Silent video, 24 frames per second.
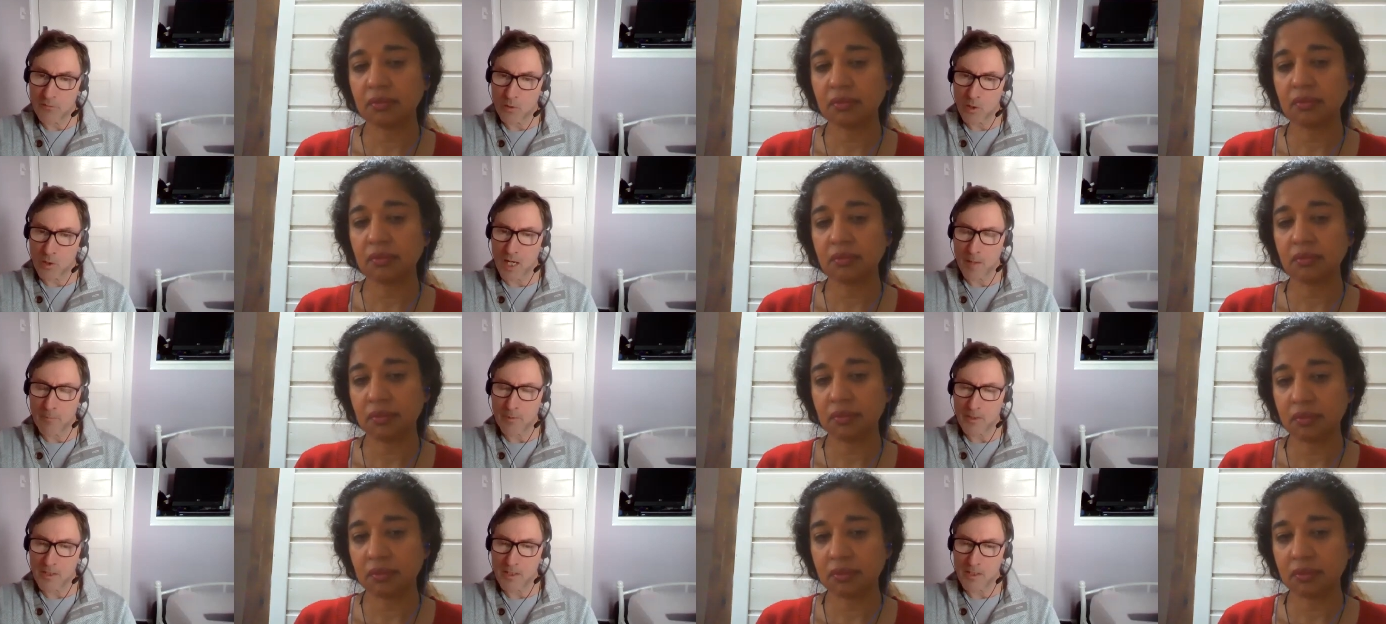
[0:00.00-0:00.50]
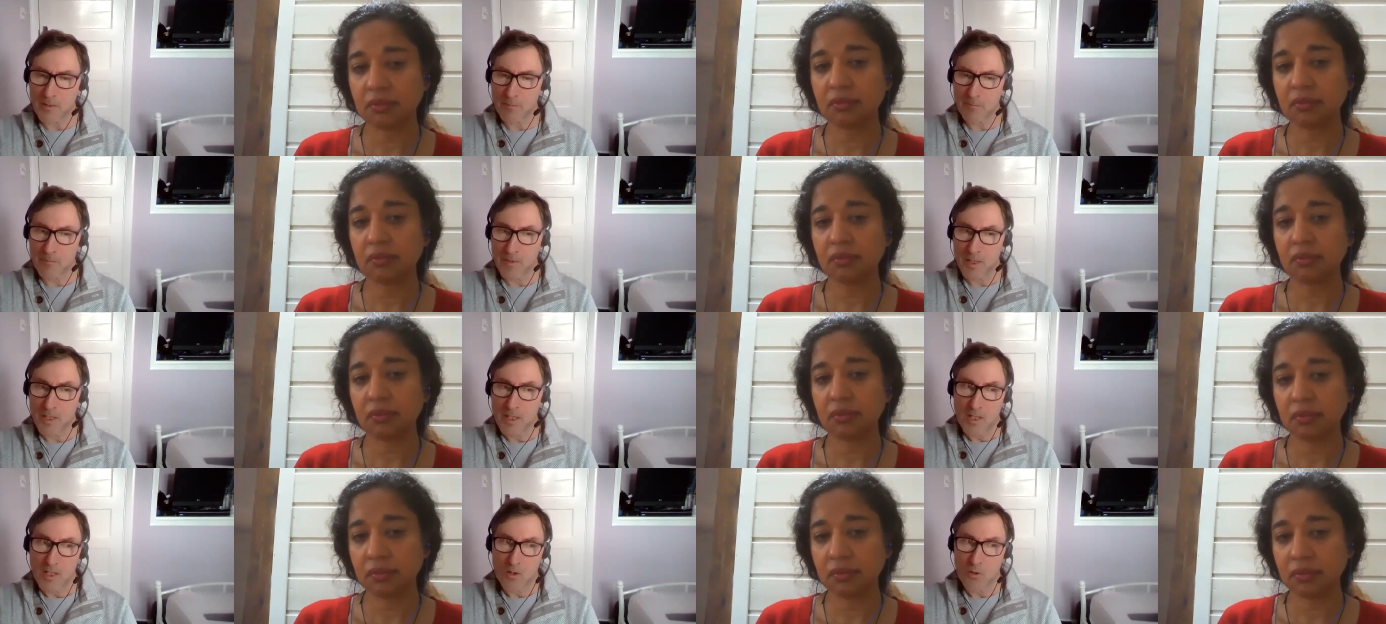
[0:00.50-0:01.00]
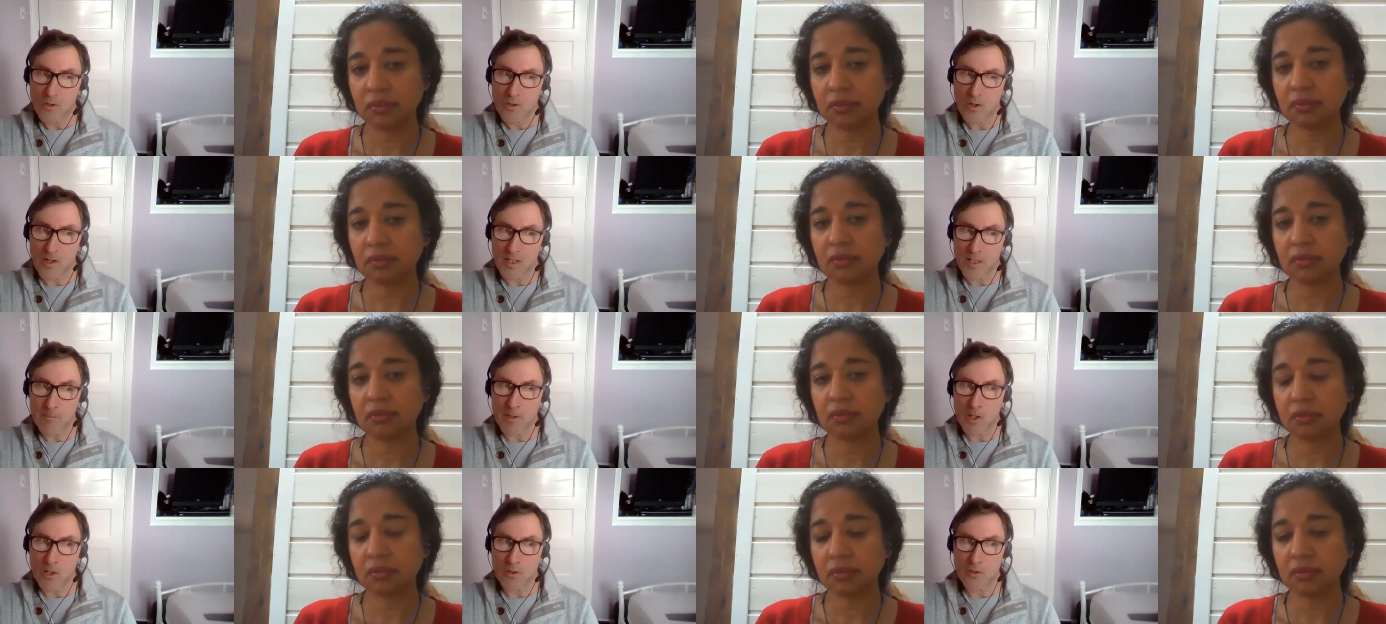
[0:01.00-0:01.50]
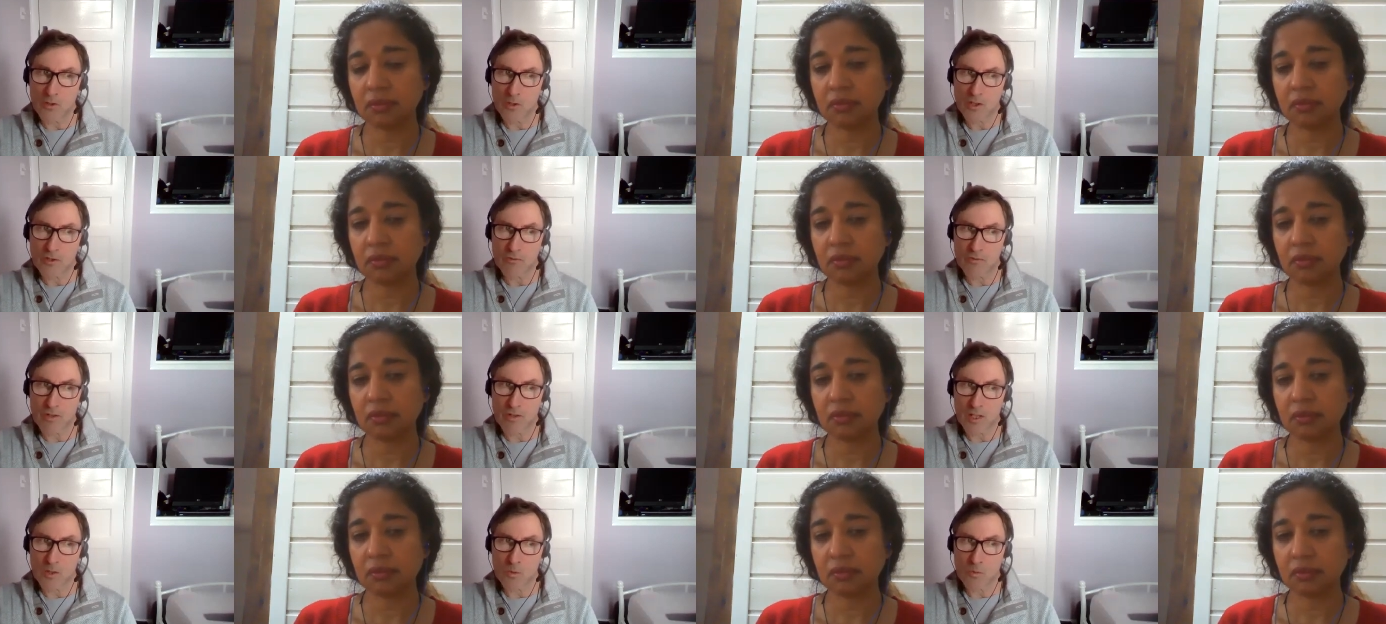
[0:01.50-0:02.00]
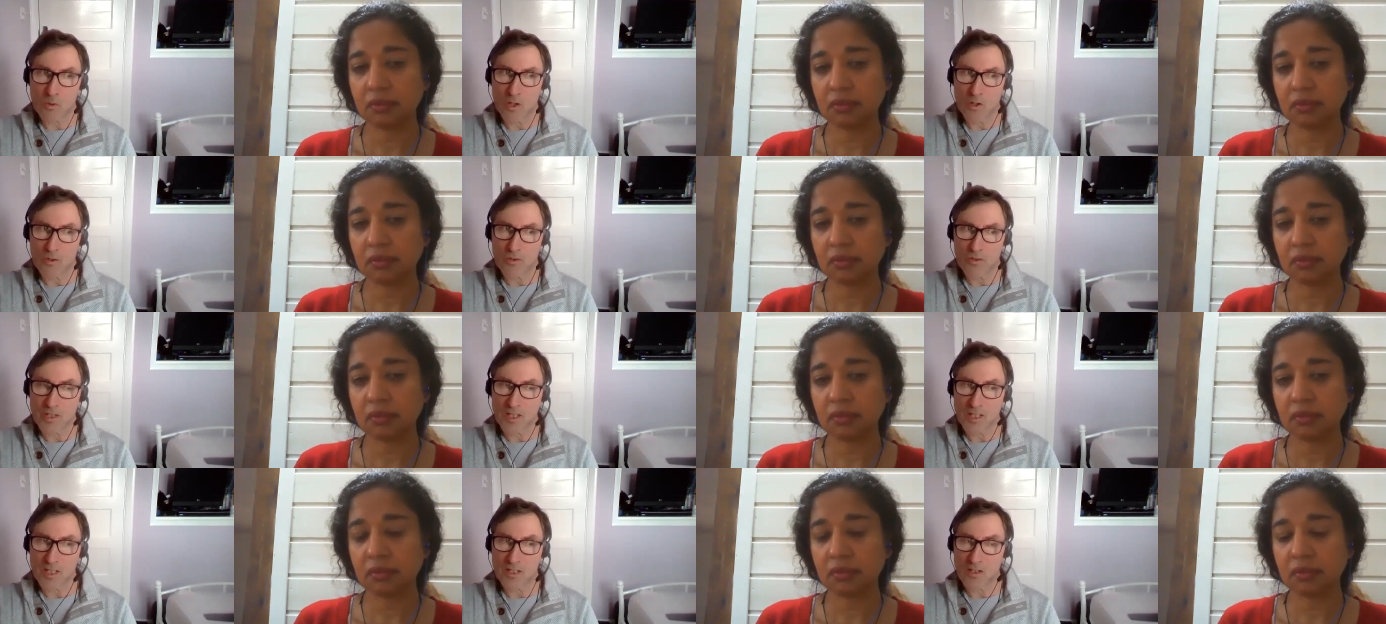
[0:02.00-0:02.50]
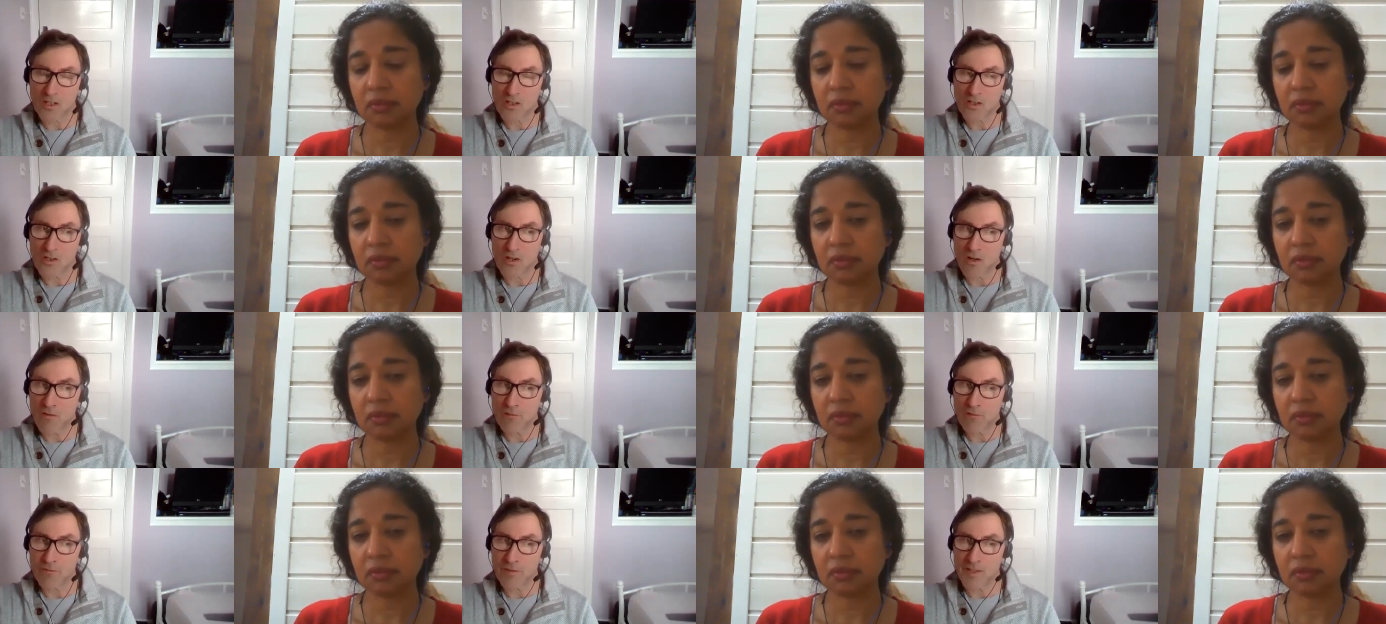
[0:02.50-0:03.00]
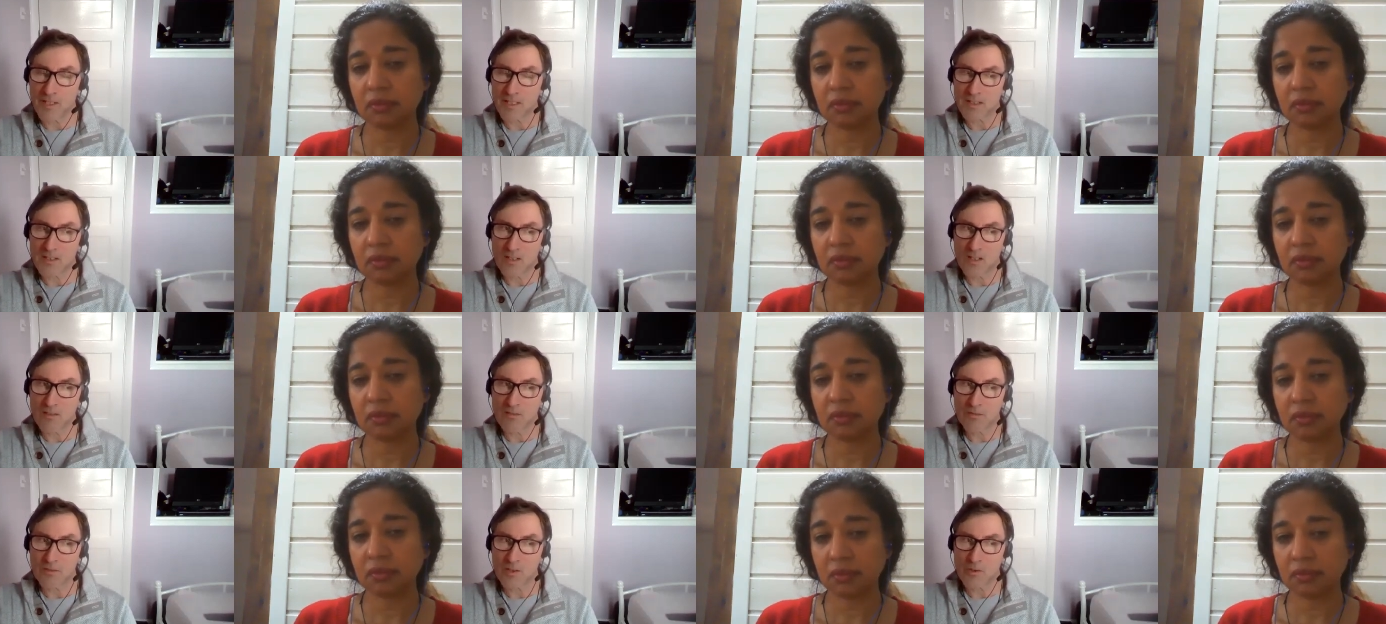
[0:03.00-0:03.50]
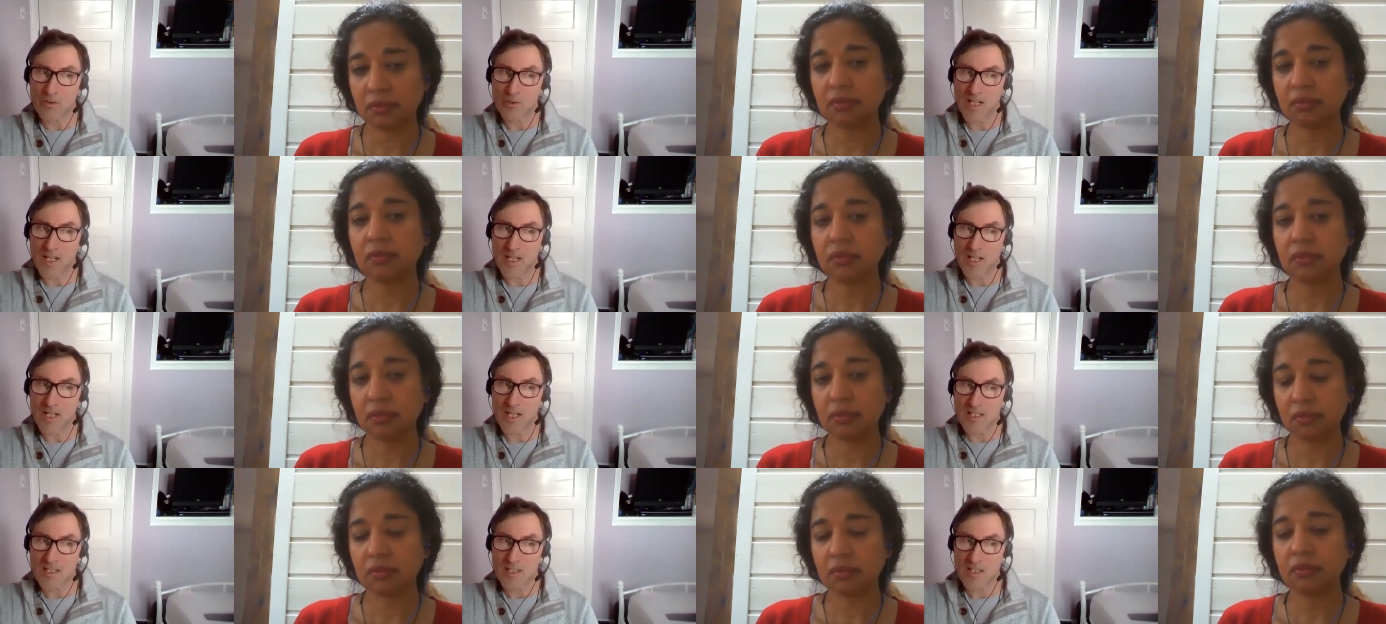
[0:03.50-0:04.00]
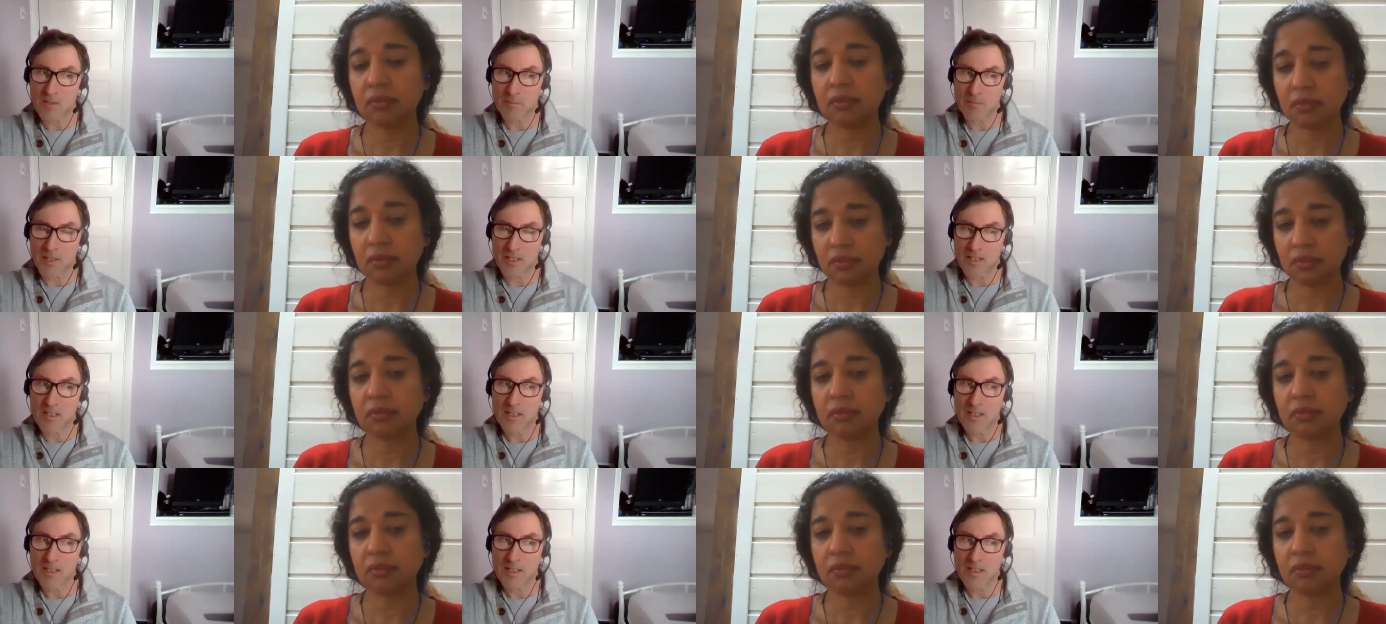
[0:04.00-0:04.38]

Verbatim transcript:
Speaker 1: happen. In the, although at the moment you look around the world, you think a lot of conflict, a lot of craziness, but